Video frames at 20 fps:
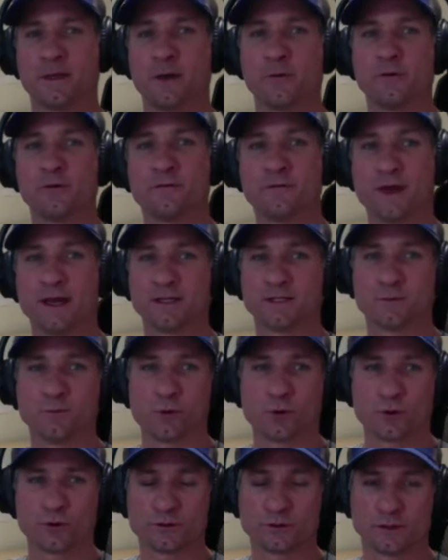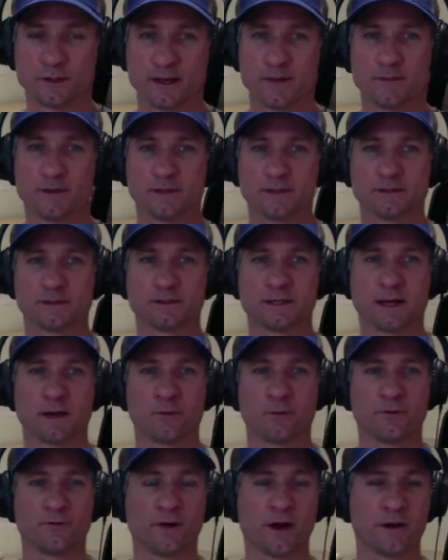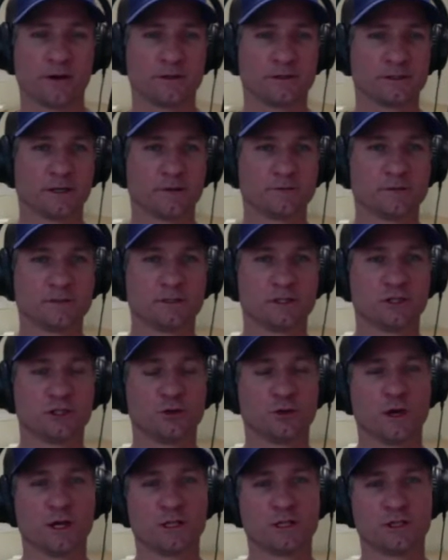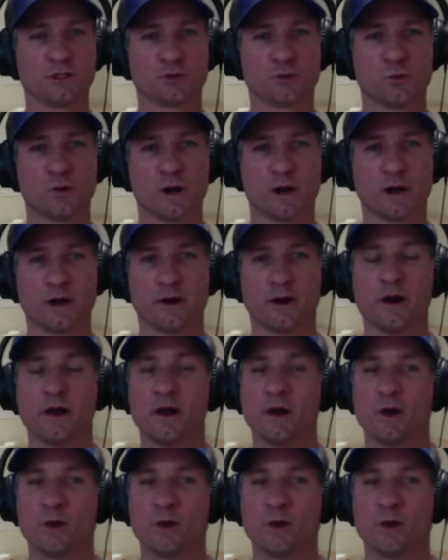we face moral dilemmas, that we find ourselves in situations where